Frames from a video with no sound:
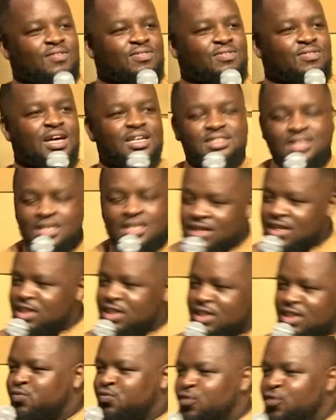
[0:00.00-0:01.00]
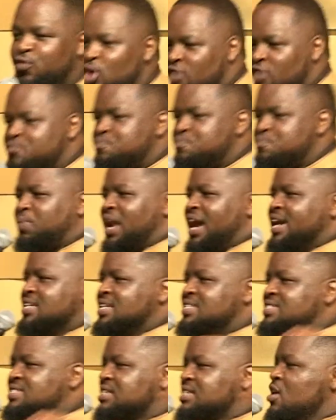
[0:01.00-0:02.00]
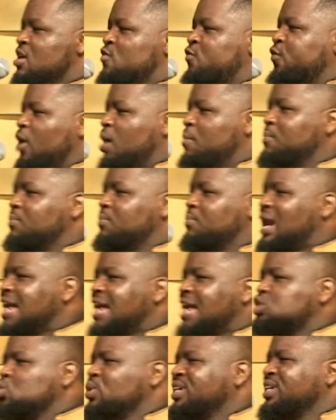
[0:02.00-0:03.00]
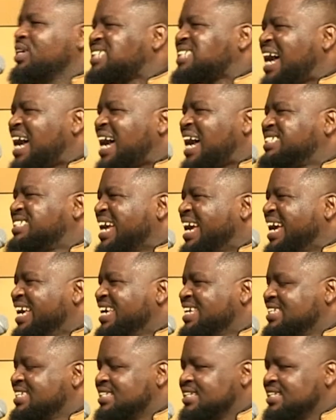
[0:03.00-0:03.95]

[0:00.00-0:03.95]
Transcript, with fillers: The sink is full of plates from last week Sunday.